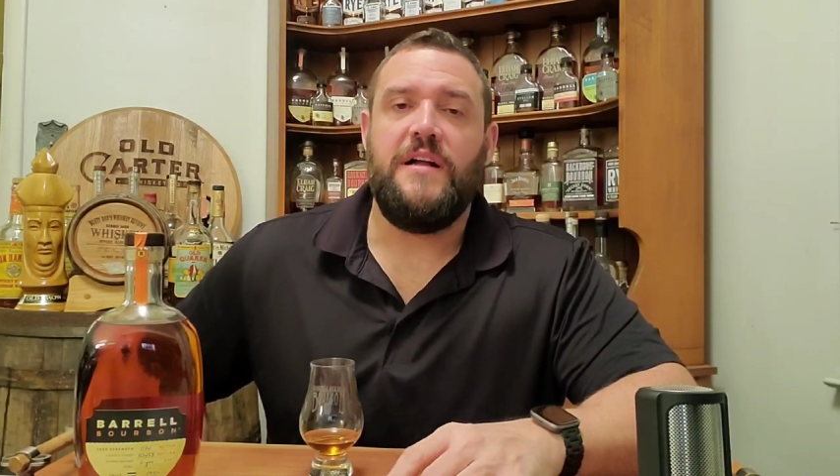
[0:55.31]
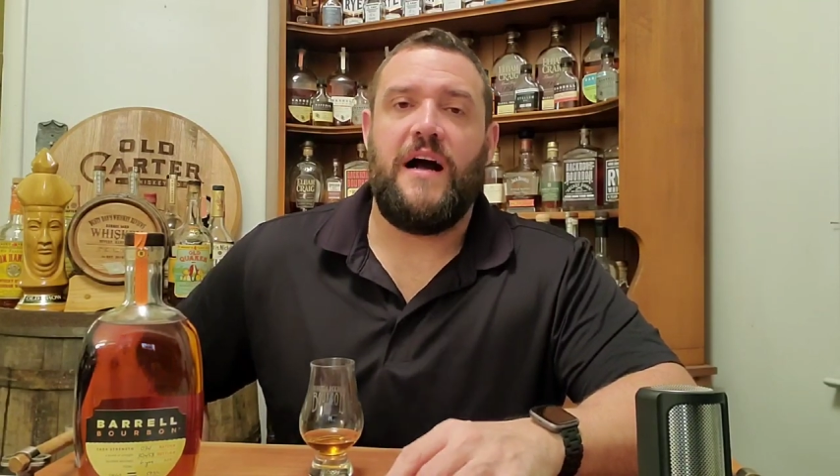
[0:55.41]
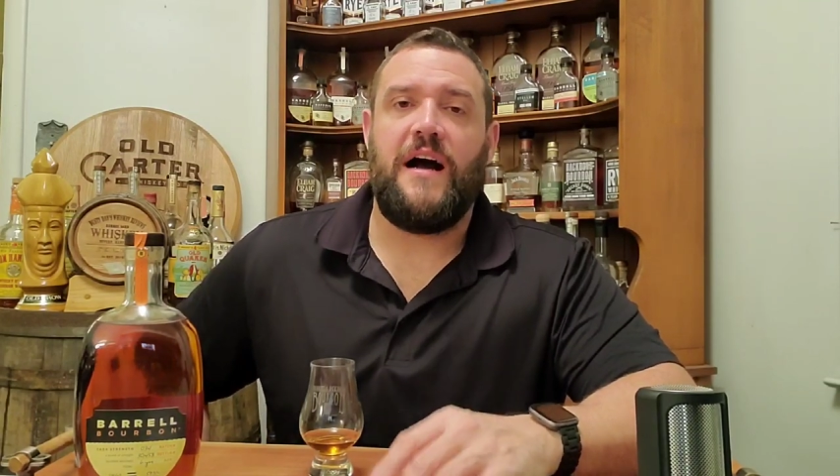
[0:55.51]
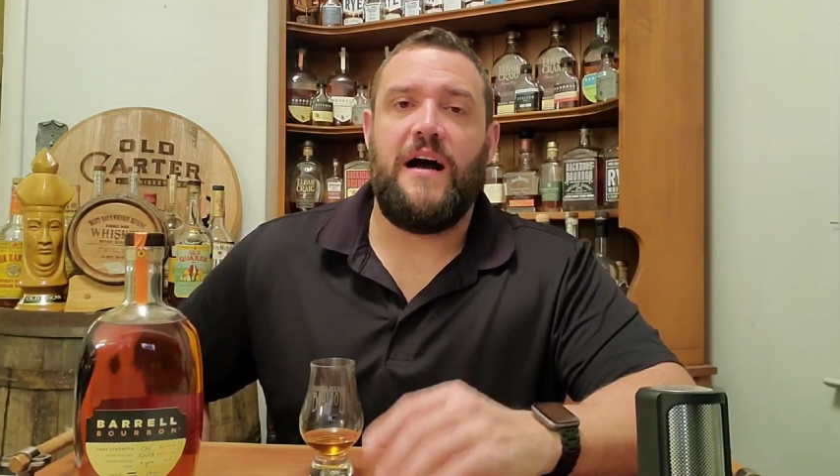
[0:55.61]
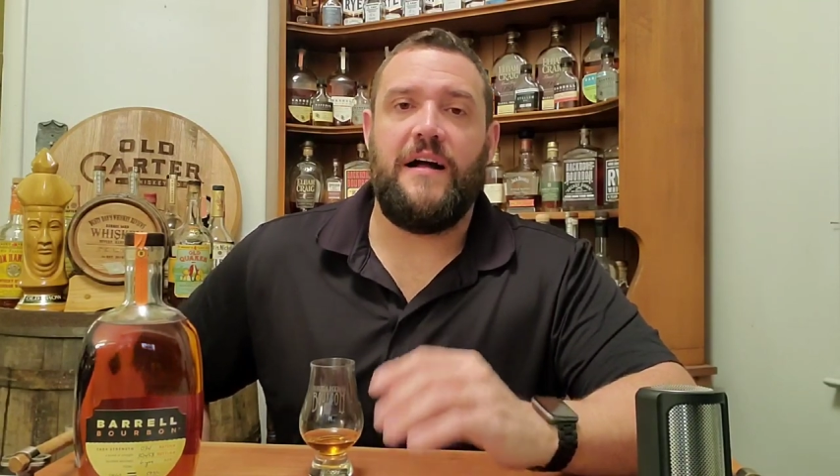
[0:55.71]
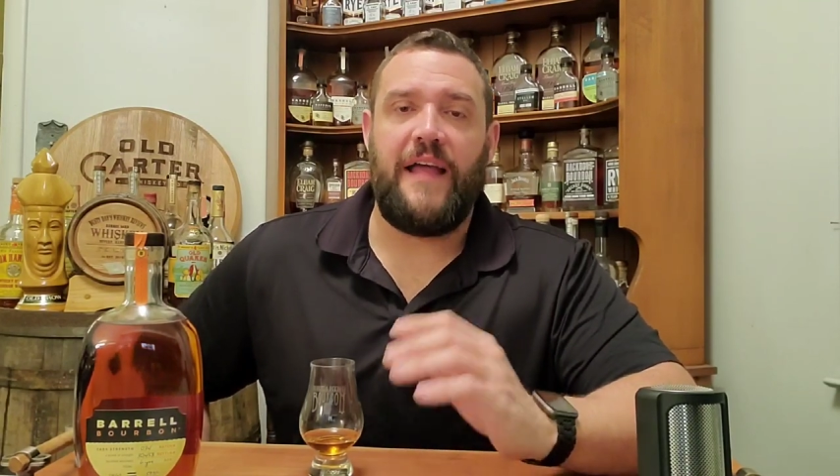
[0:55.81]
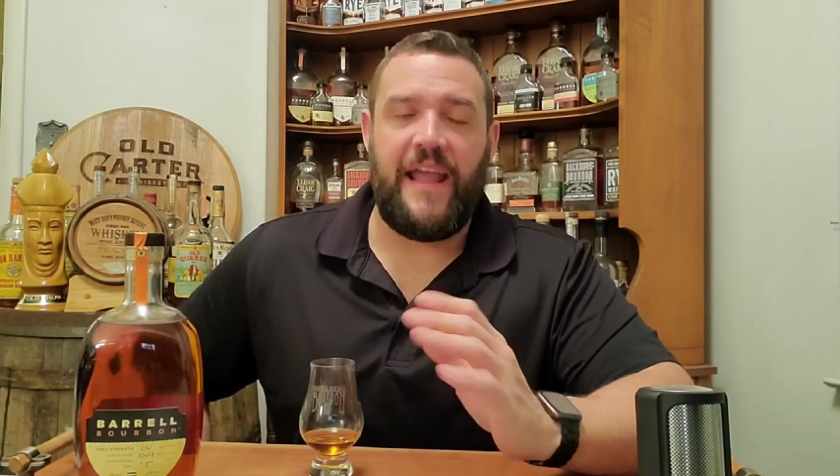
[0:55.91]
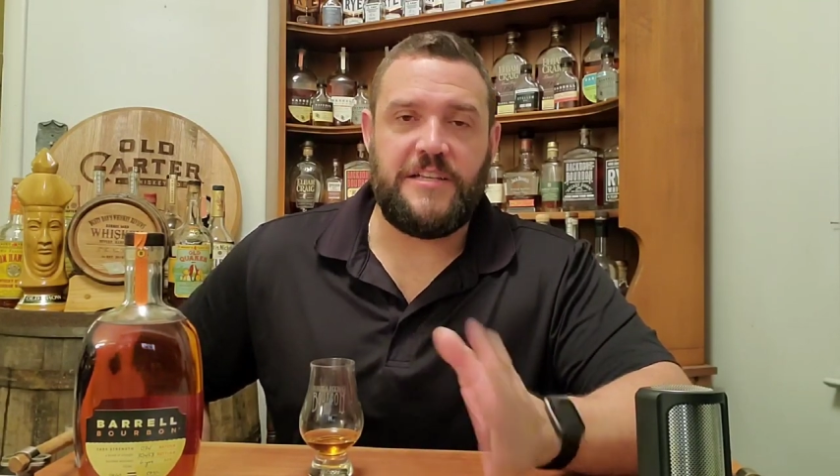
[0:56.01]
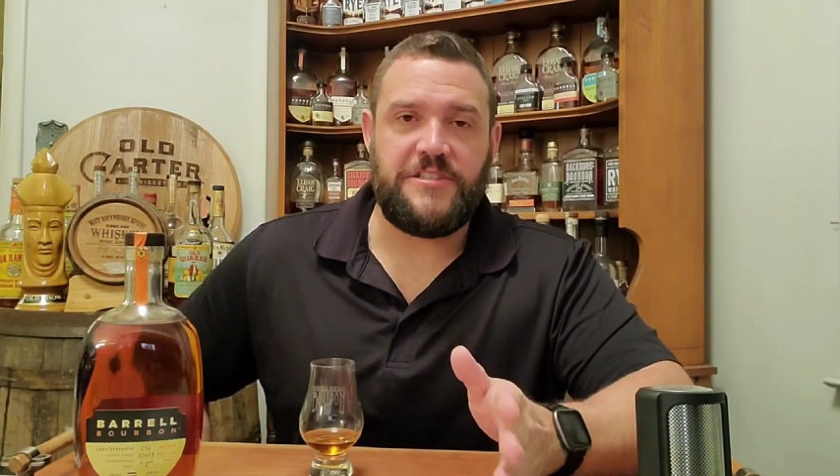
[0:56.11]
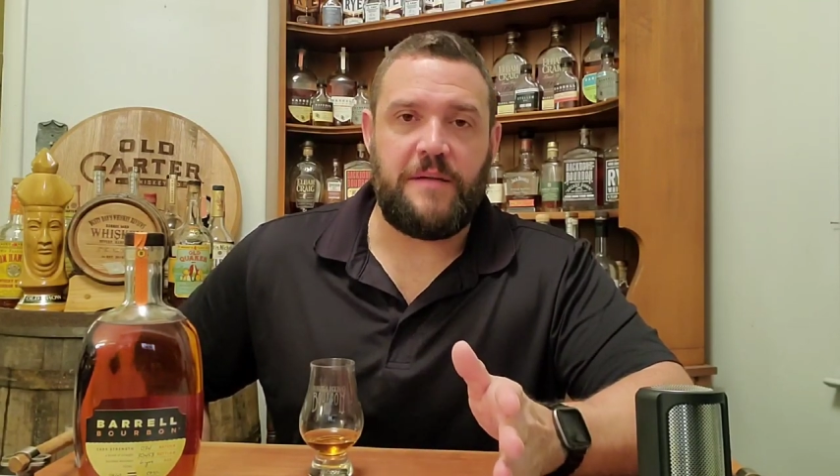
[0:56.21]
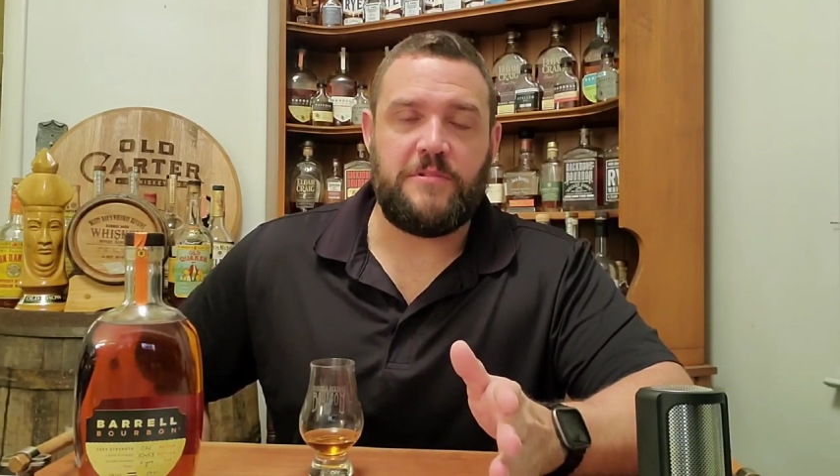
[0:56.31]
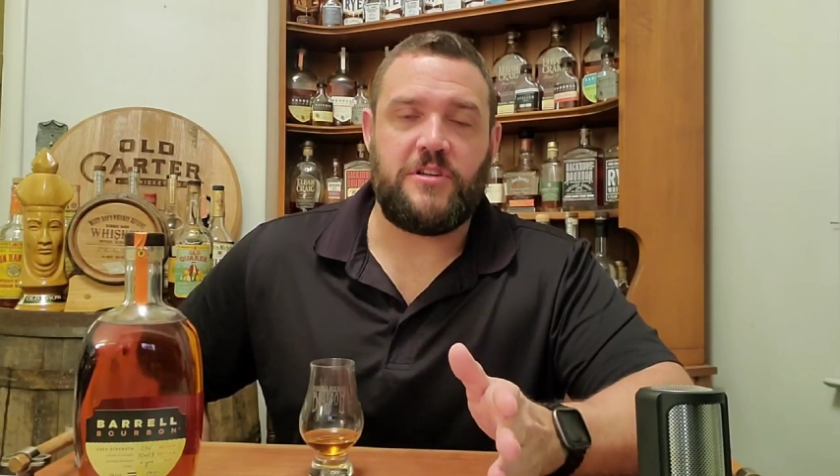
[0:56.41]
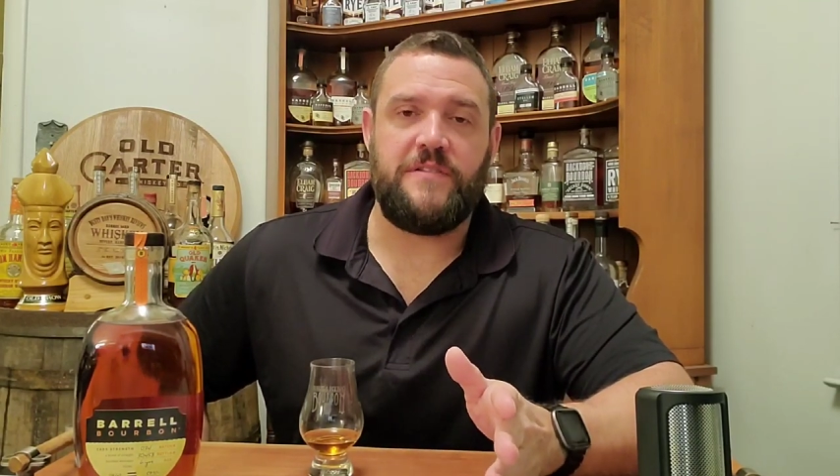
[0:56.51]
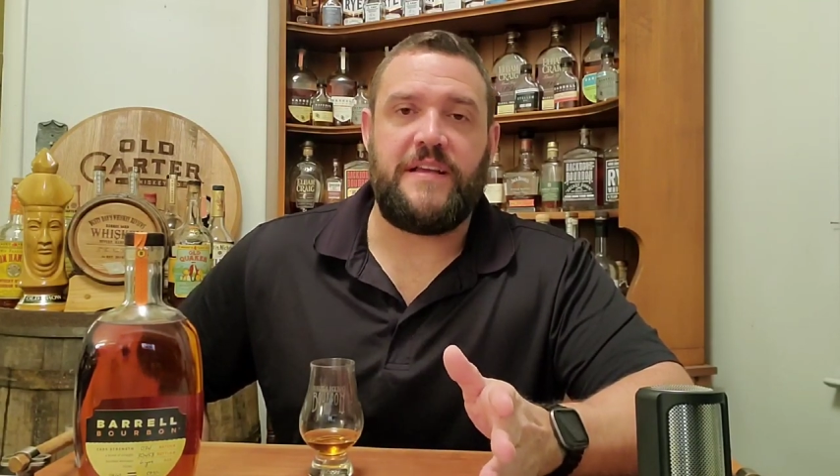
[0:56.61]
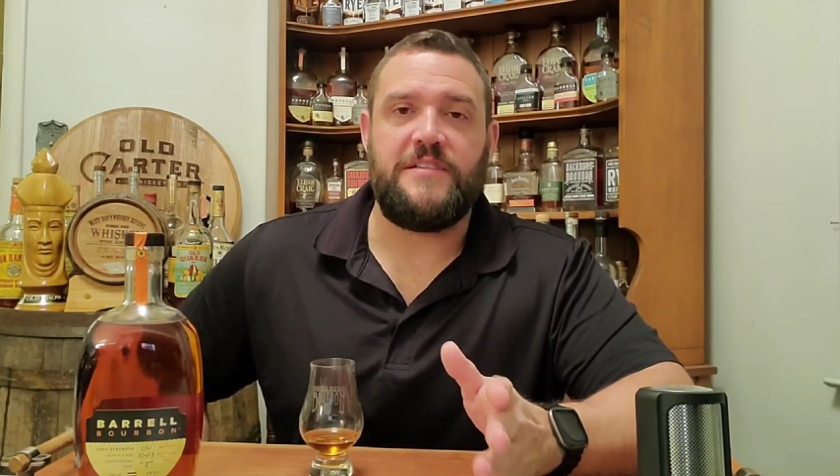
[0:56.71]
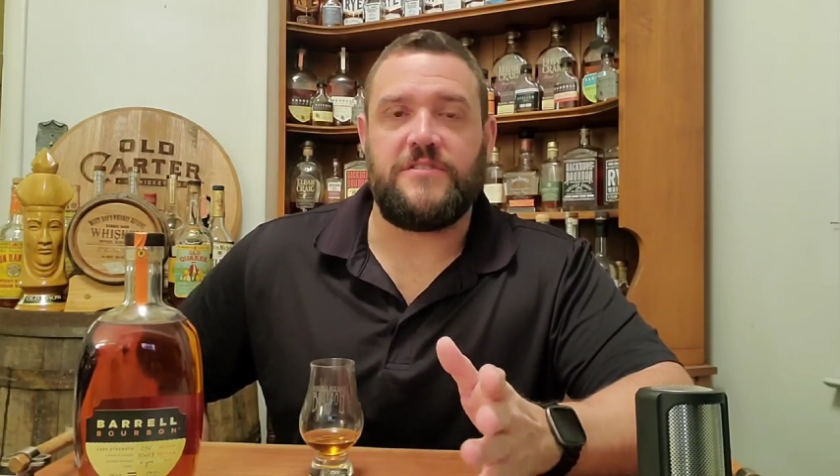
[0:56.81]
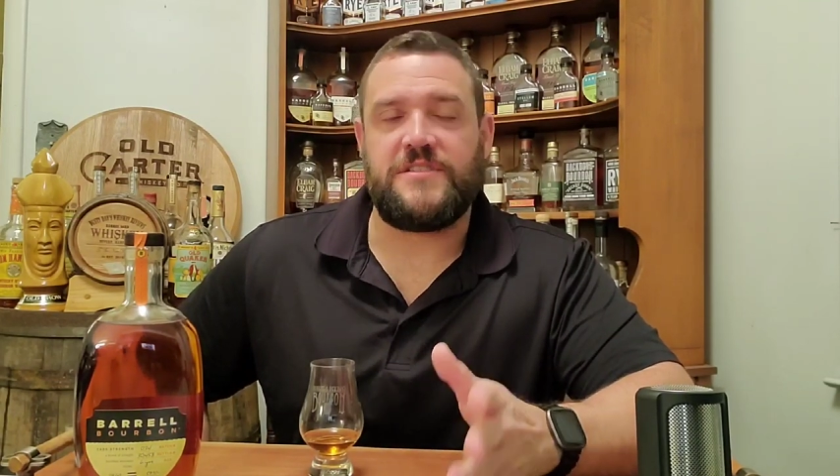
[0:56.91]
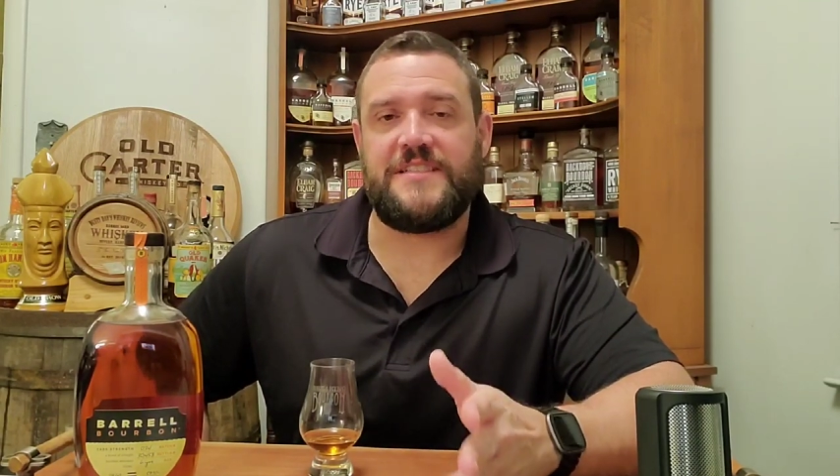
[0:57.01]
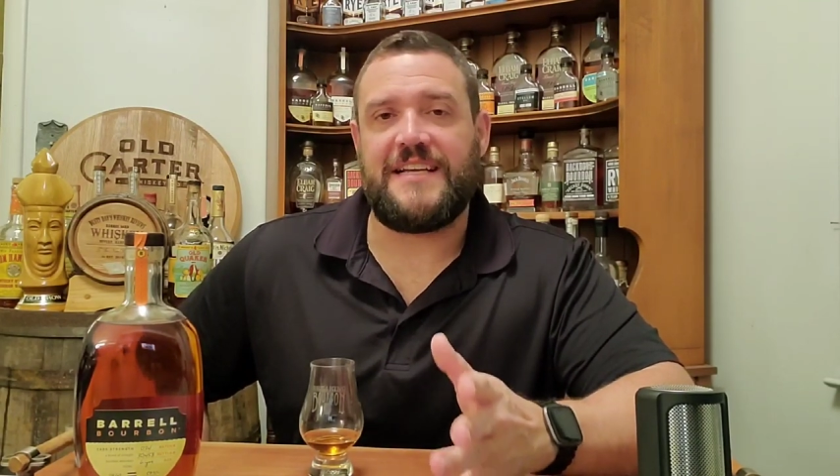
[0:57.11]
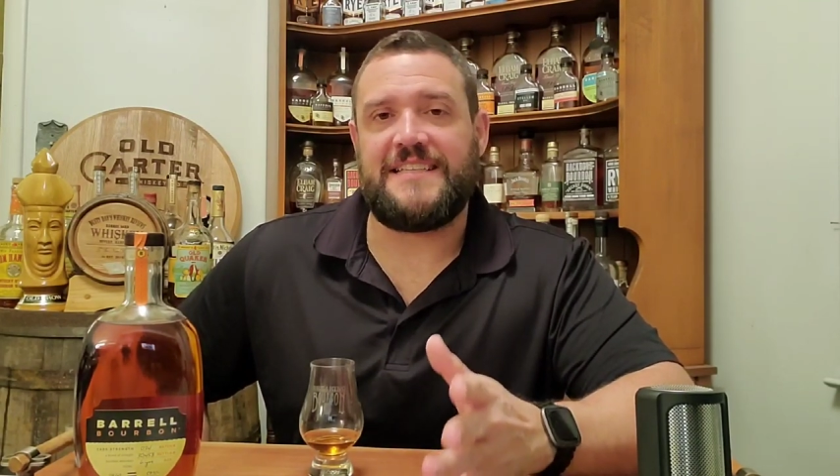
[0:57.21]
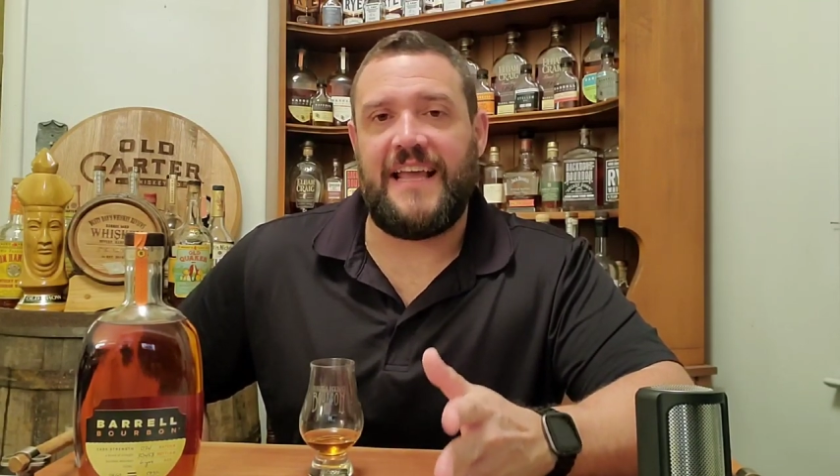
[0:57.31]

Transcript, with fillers: Uh, age statements on these are six,